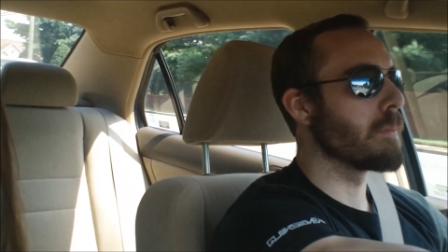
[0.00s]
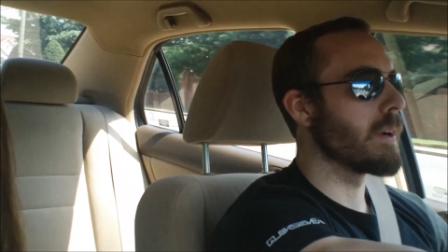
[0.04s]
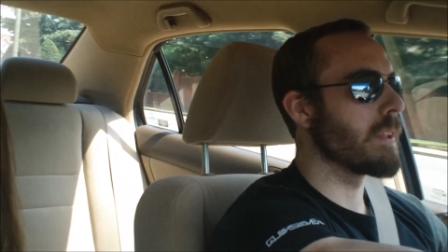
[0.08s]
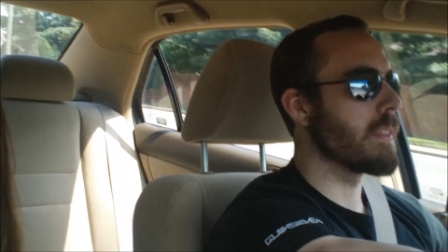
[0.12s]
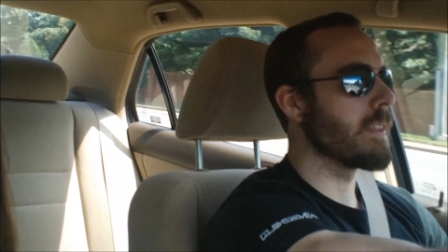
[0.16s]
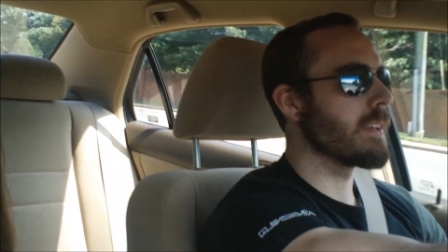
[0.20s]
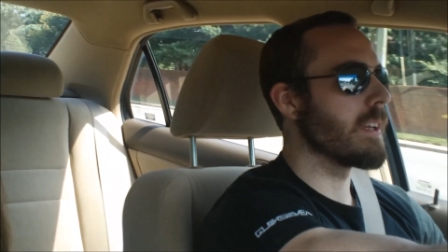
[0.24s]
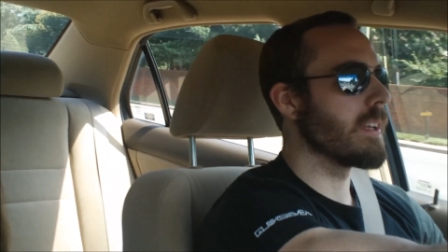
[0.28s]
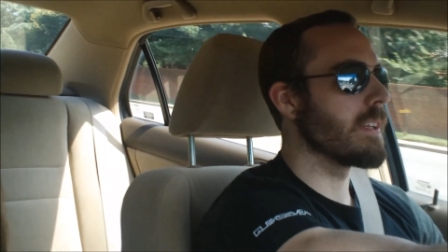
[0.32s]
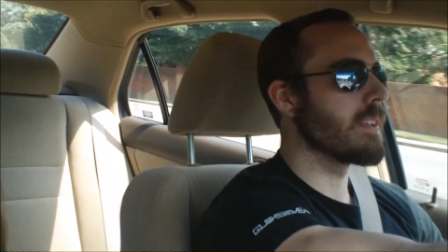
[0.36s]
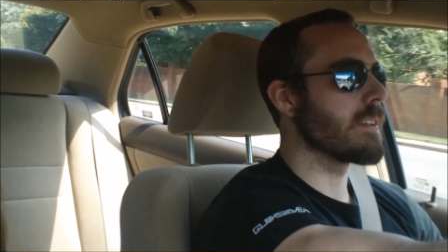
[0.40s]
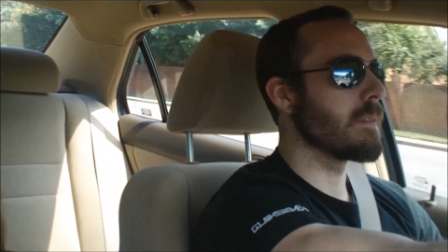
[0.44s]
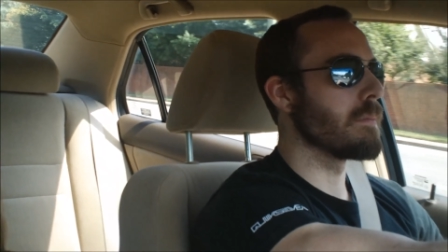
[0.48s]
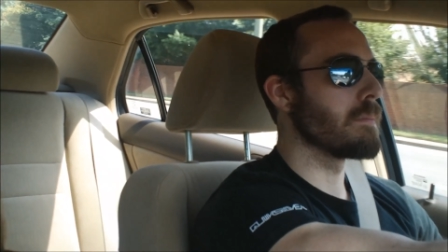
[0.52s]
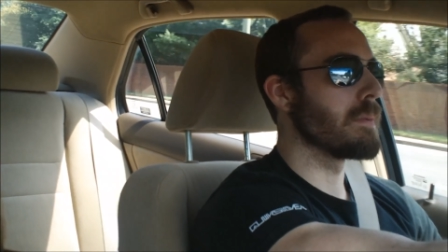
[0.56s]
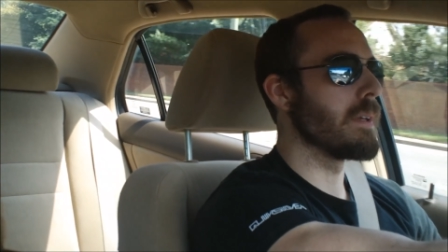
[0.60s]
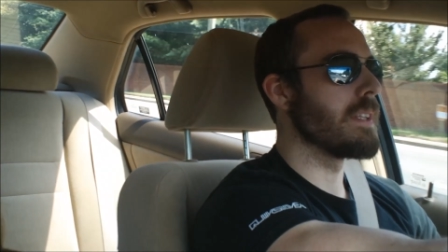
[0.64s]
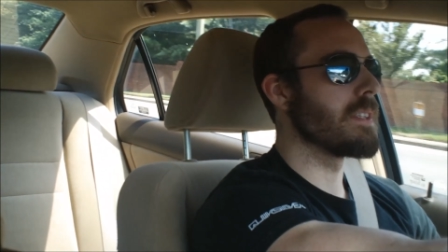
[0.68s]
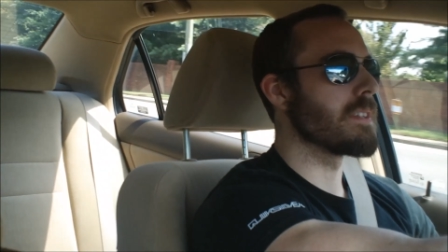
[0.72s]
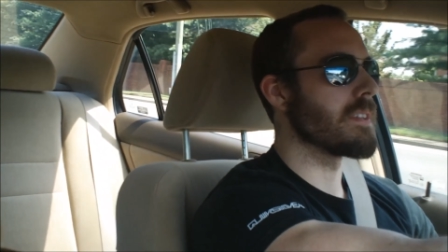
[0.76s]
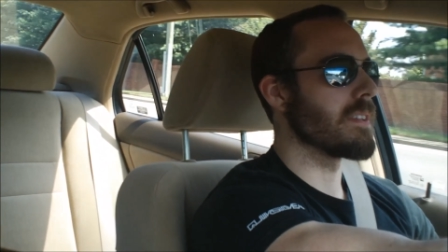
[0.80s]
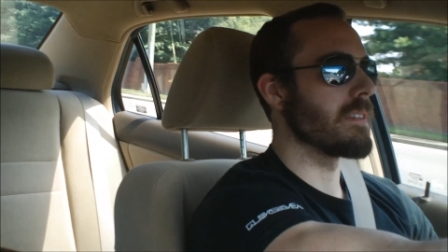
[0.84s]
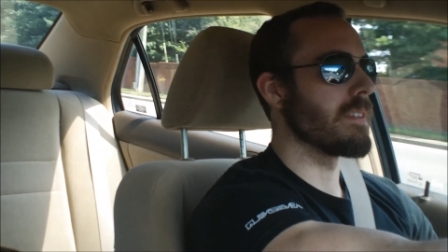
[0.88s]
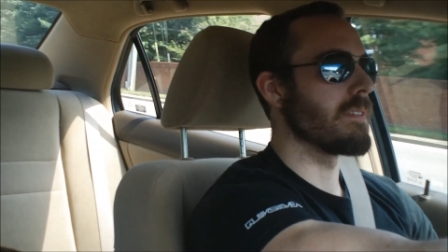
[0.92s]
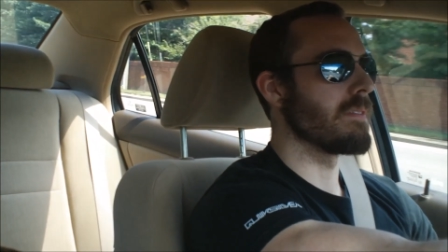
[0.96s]
but I think he
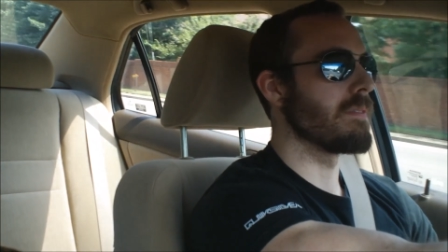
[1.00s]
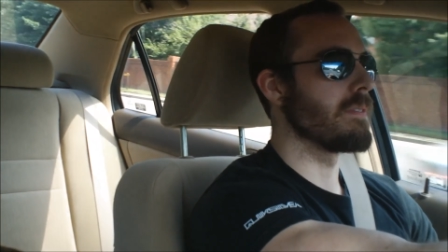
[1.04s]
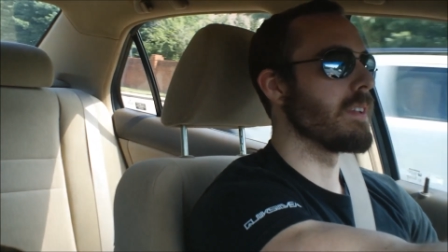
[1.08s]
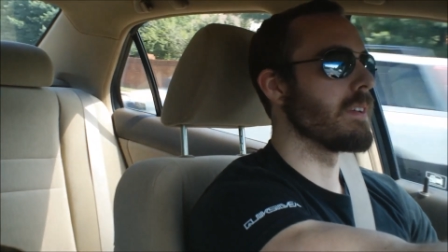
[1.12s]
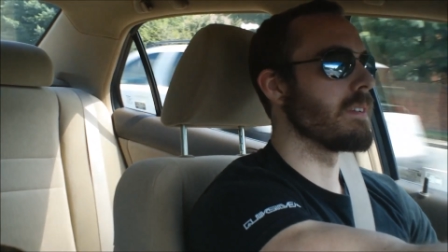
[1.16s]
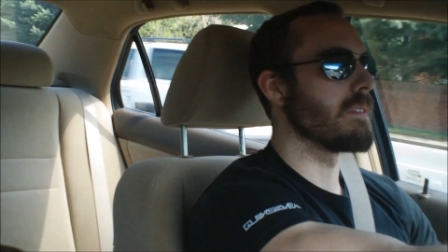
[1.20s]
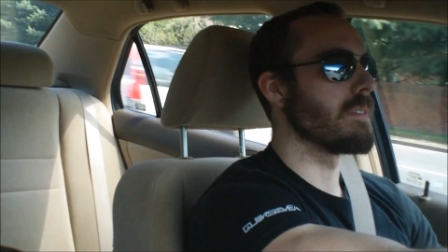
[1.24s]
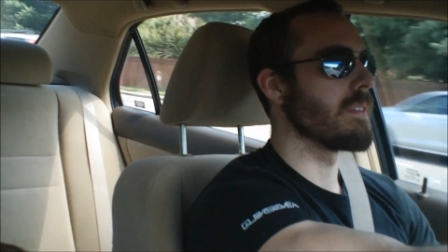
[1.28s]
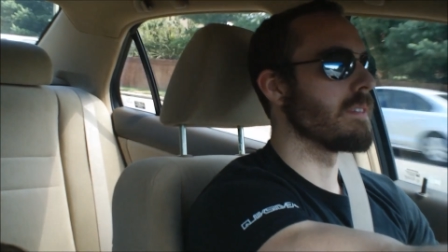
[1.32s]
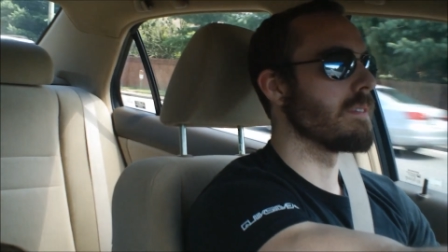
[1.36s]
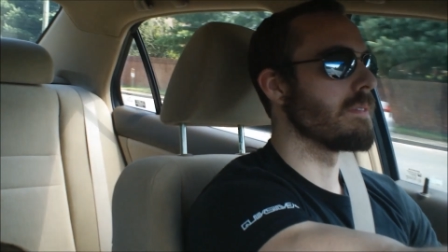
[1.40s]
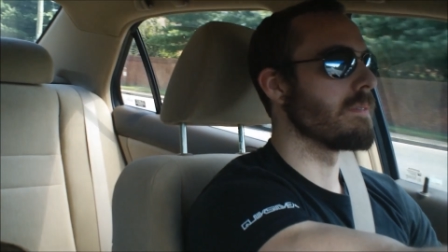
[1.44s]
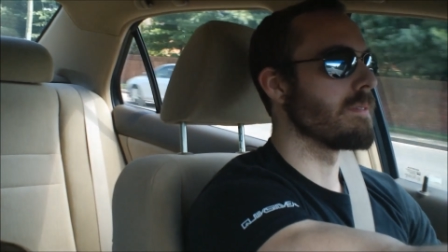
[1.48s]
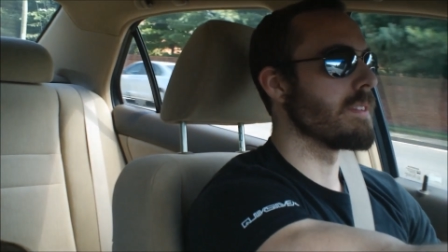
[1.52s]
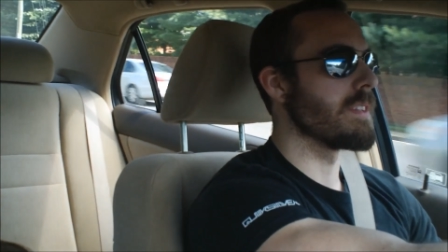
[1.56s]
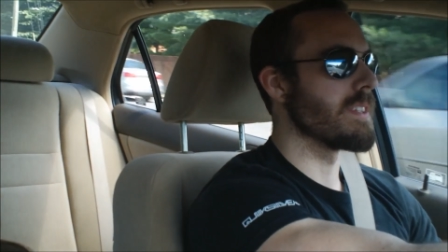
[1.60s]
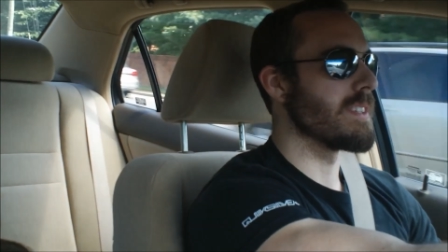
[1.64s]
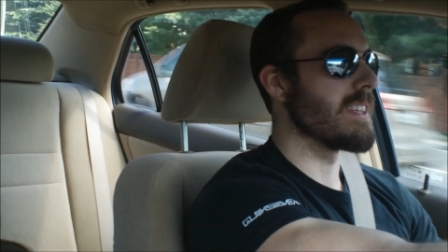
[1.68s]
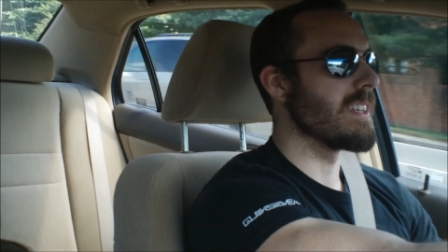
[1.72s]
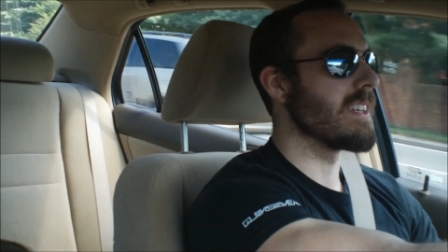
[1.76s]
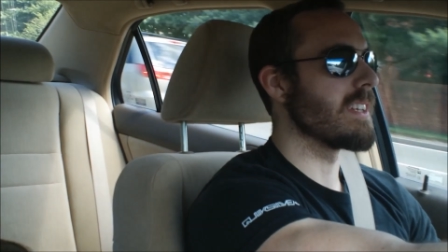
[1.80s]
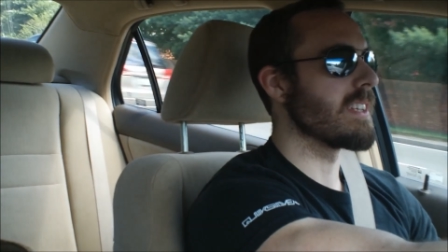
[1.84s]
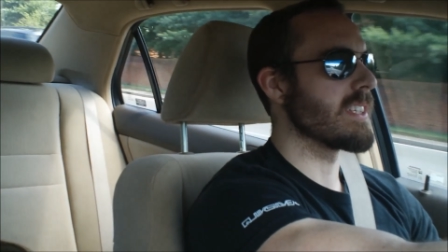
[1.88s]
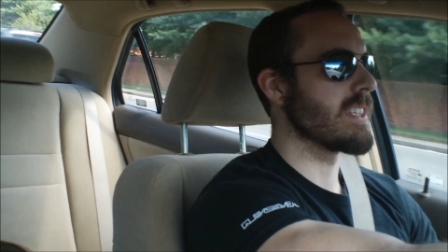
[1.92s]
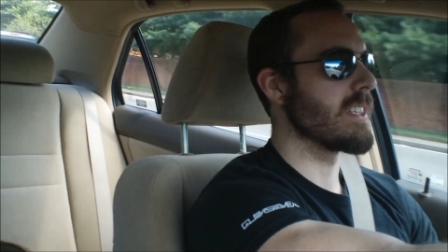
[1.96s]
competes in the, the, the
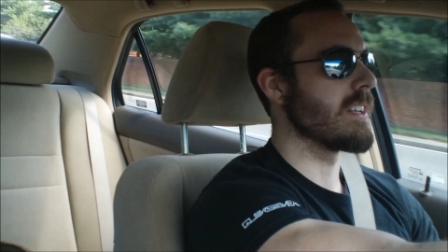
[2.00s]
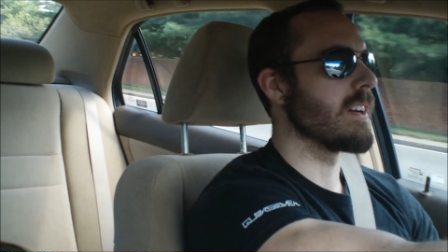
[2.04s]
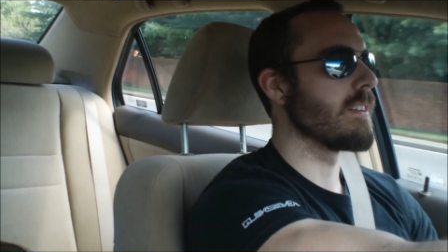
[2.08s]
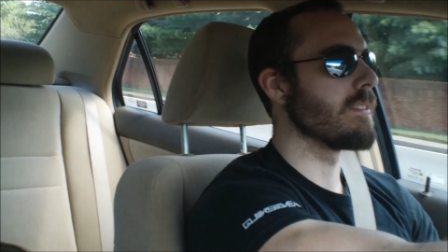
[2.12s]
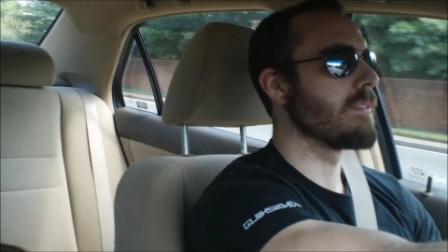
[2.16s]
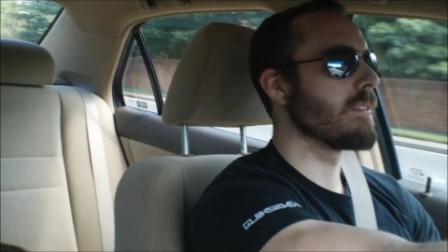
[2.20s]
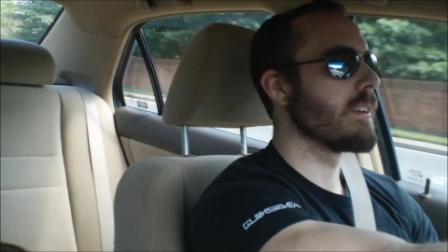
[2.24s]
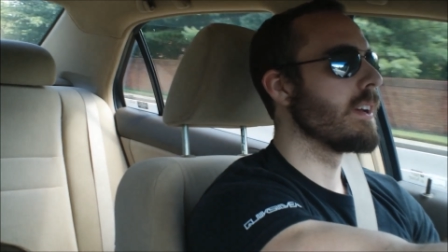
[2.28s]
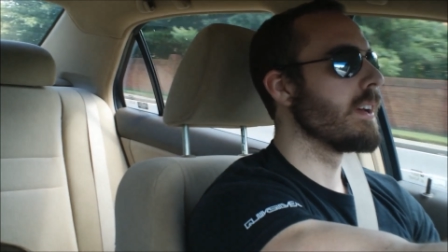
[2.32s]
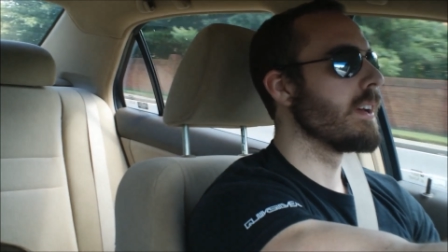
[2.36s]
physique stuff.